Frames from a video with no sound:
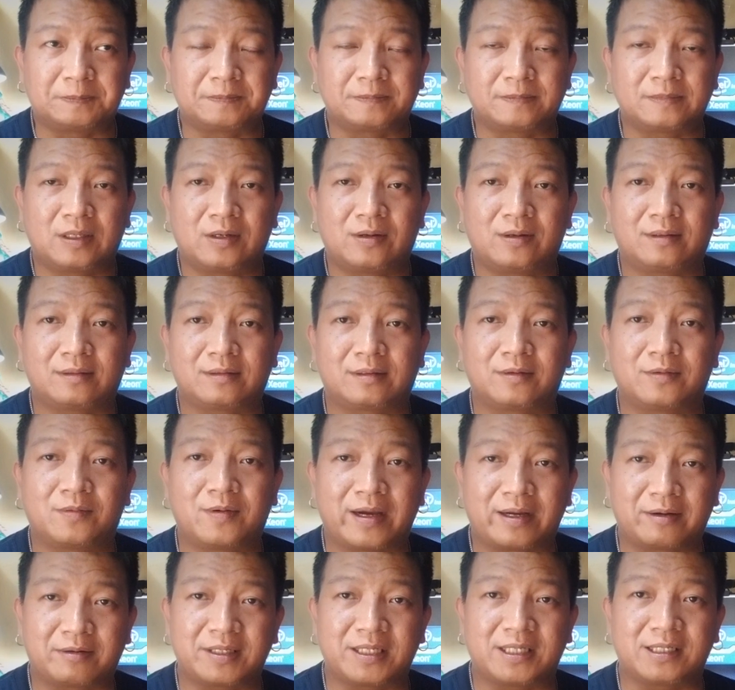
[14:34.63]
all the
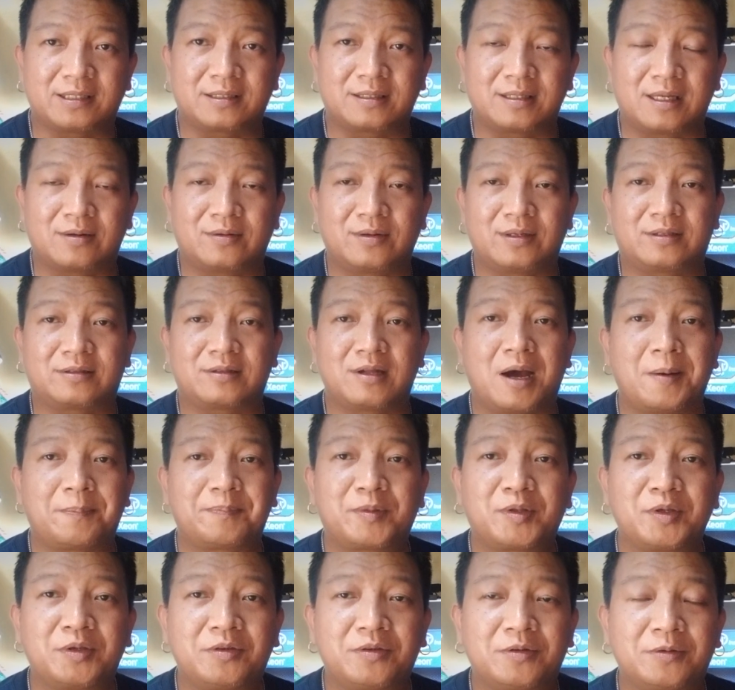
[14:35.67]
wirings. Now it's
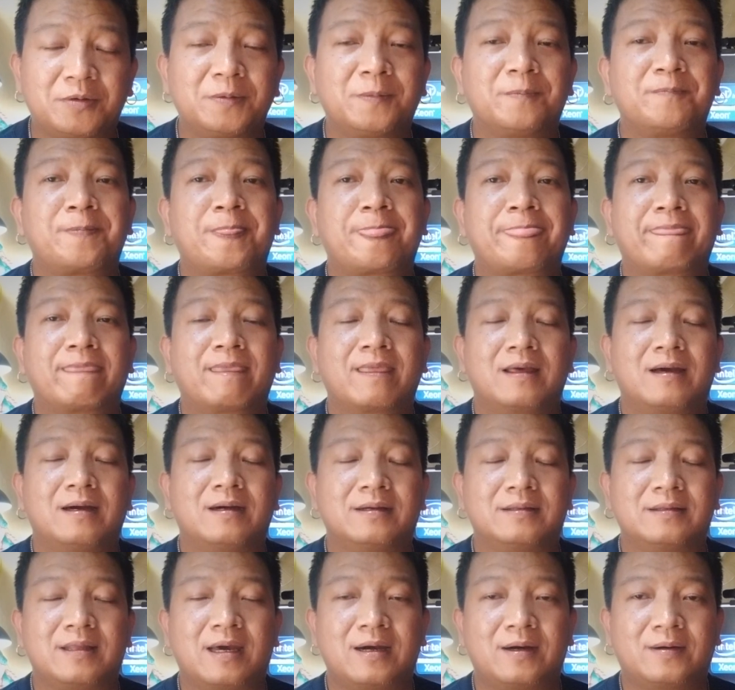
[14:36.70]
up to you
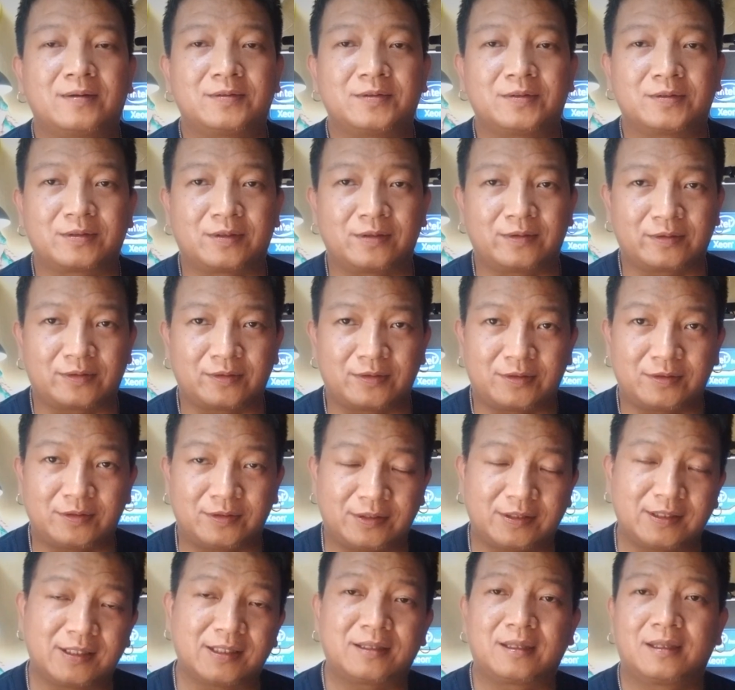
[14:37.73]
on how you're going to
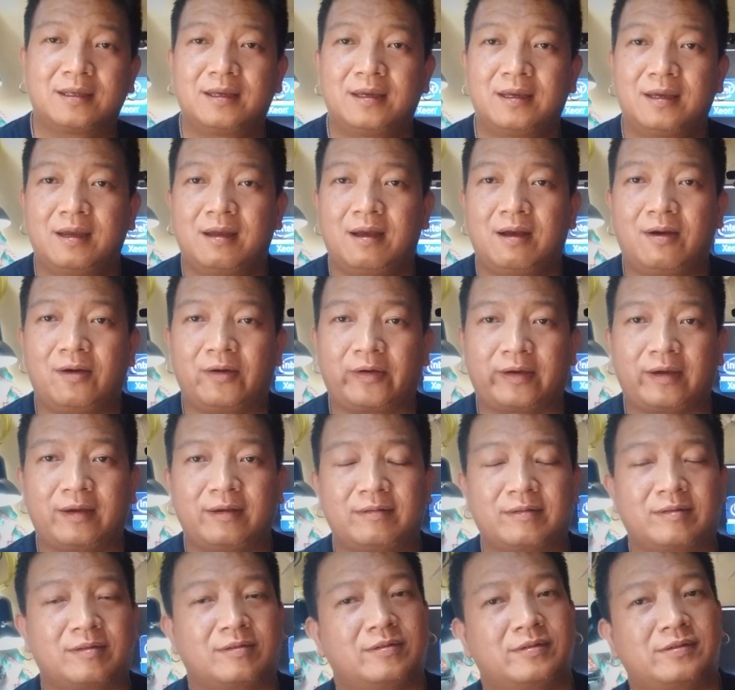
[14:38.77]
use it.
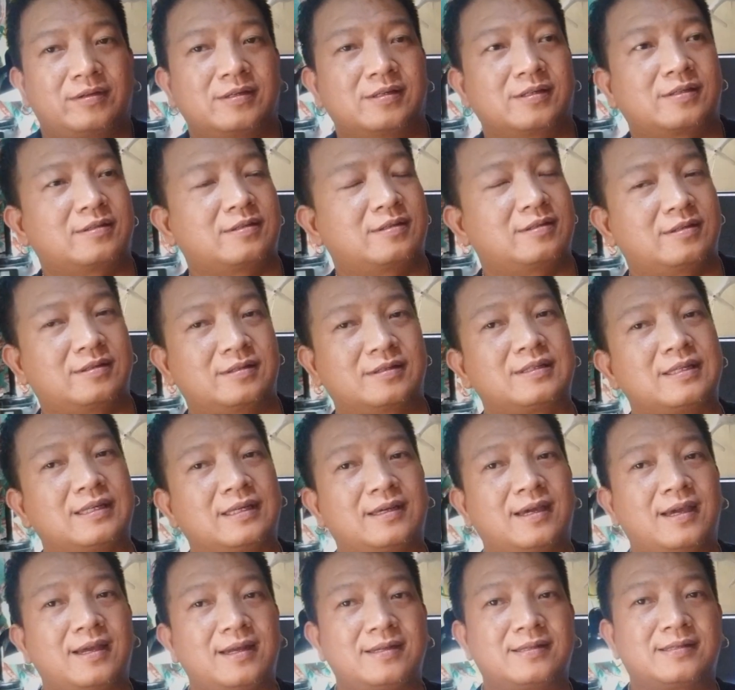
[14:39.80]
Okay, so just in
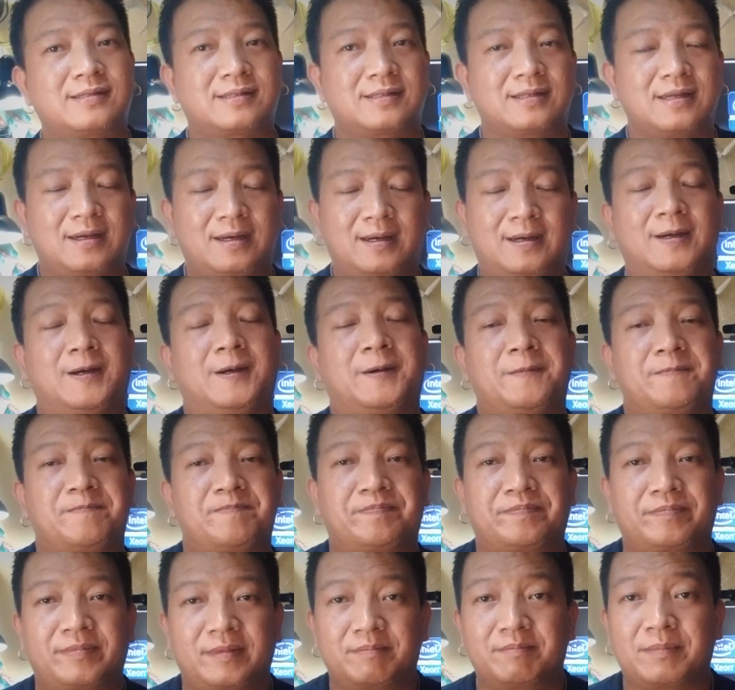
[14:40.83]
case,
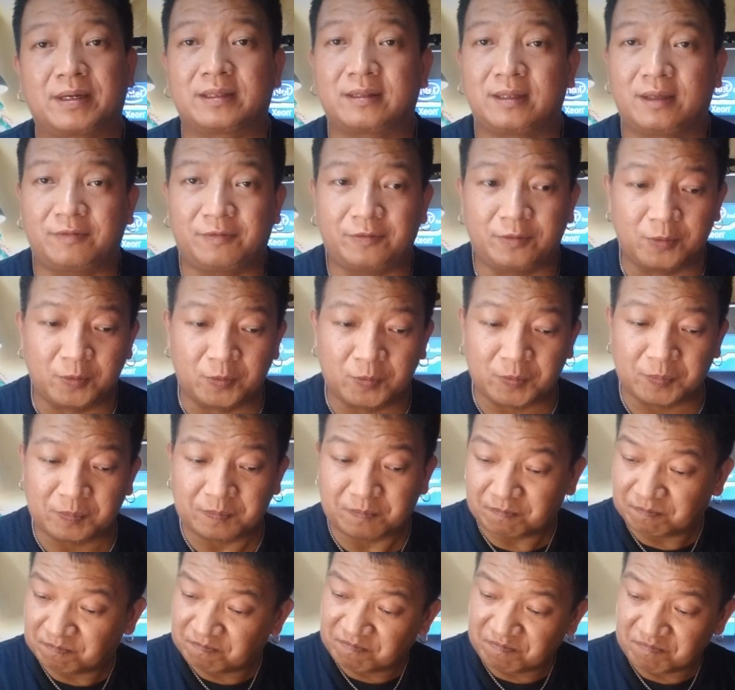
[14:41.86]
but if
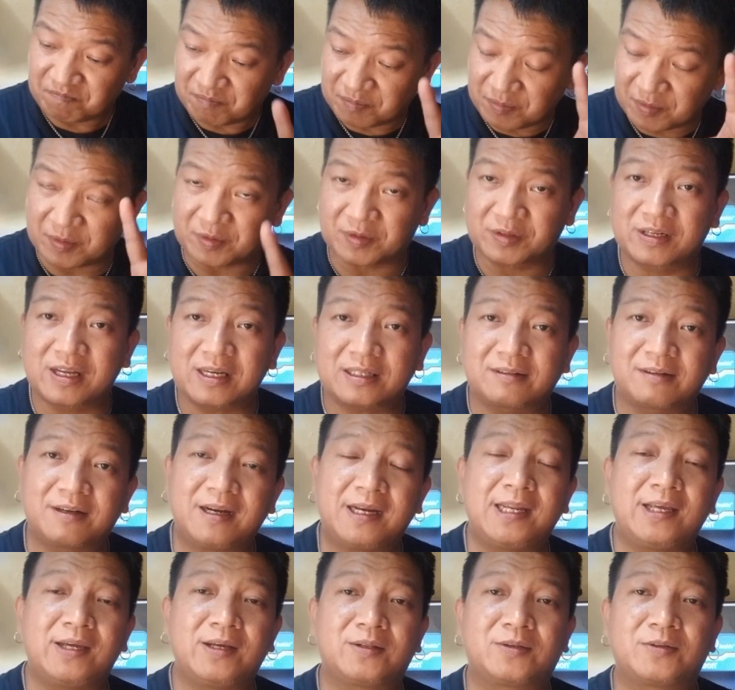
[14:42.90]
you're not
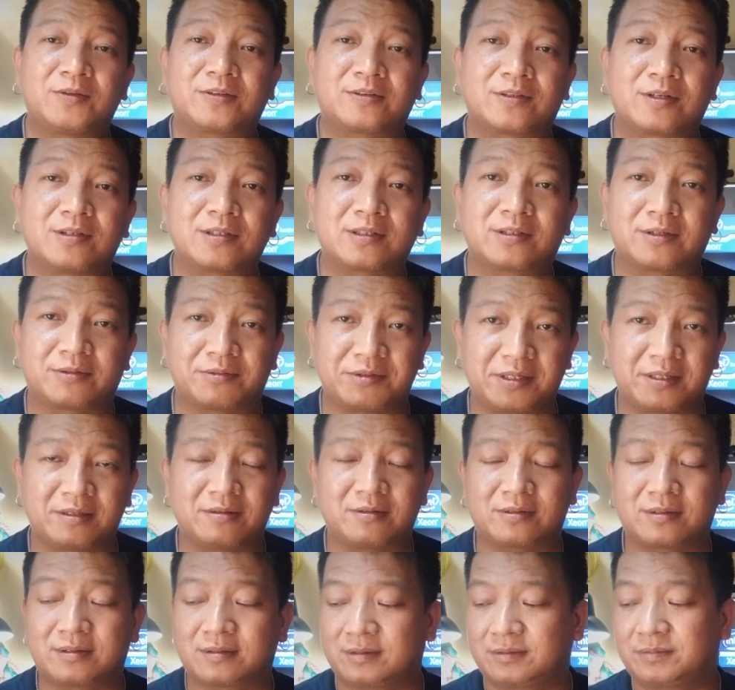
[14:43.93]
really into soldering,
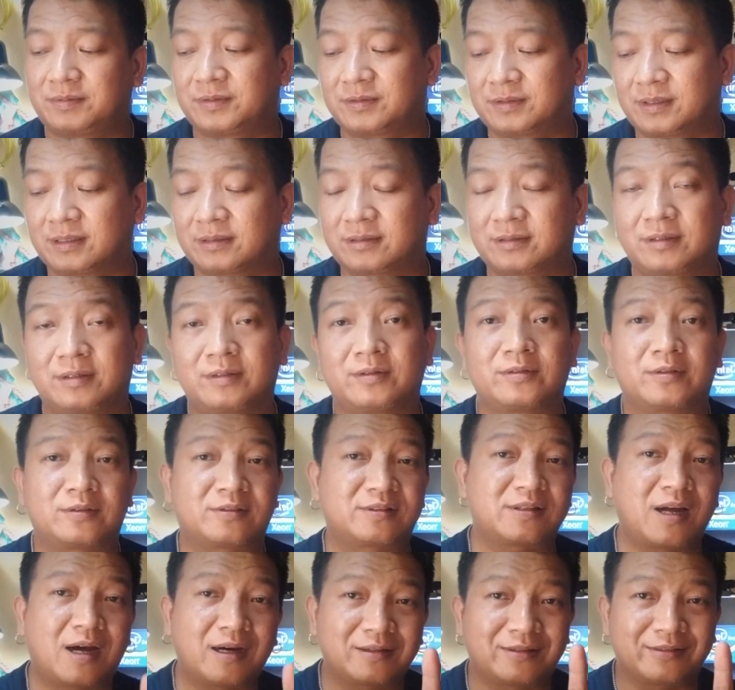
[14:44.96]
or if you're not really into
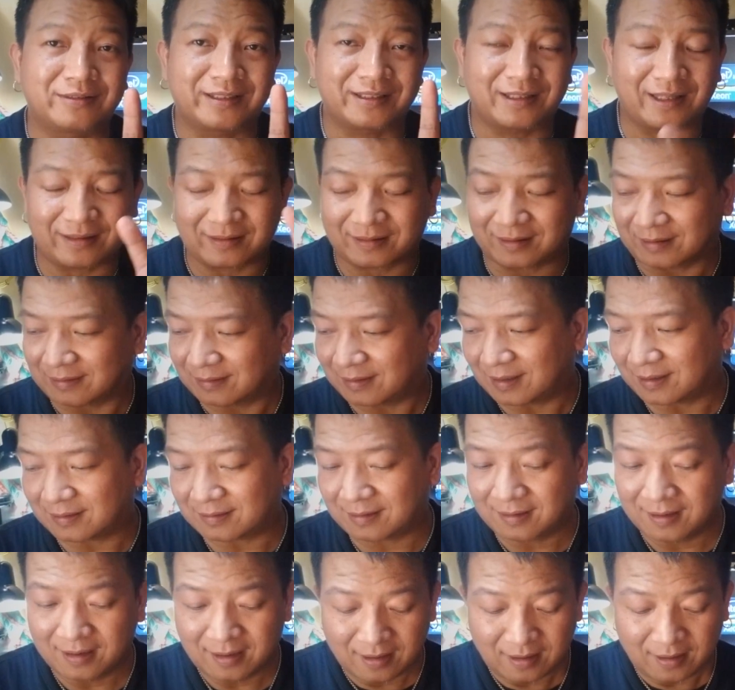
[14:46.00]
soldering like it says,
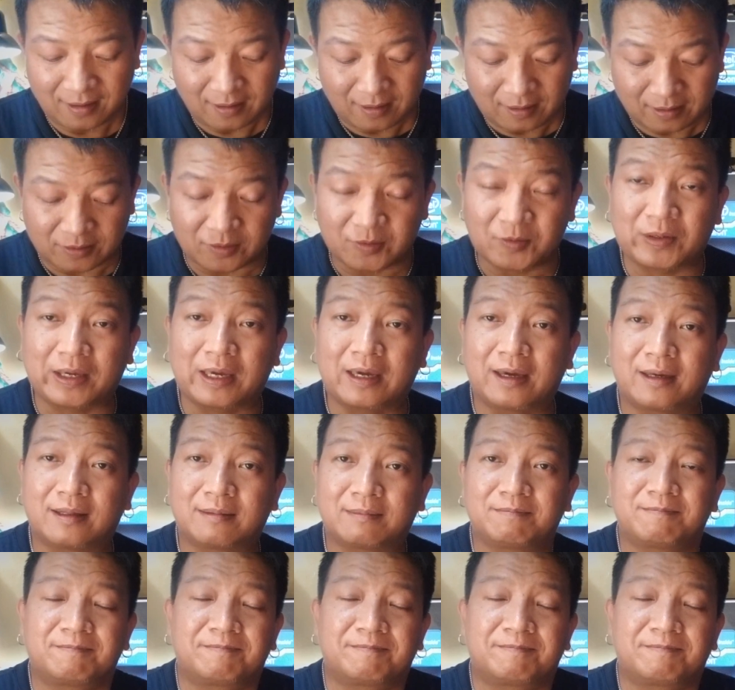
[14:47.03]
you can